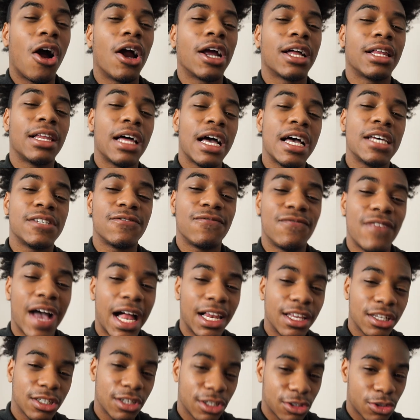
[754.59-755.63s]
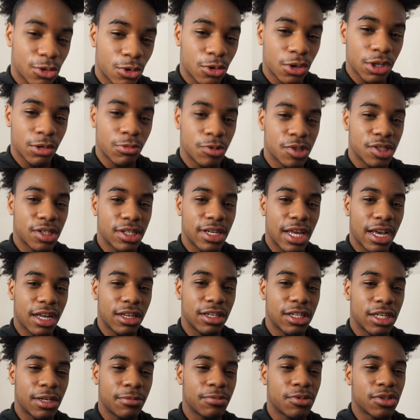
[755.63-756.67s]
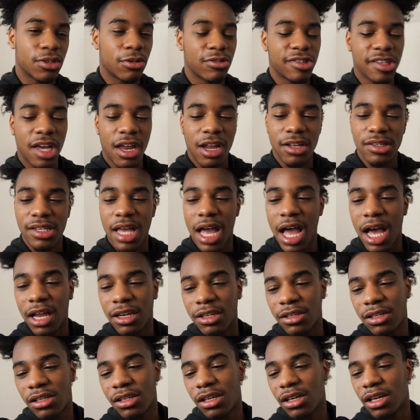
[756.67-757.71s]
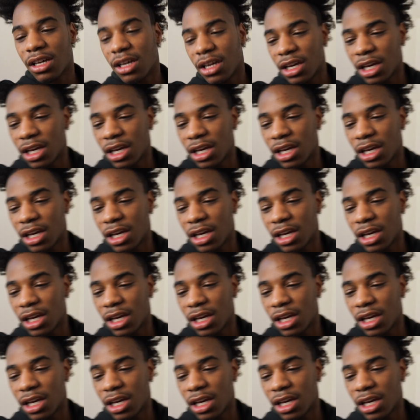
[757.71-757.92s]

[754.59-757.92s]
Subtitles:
Our class valedictorian was in that clip, so shout out to Alan.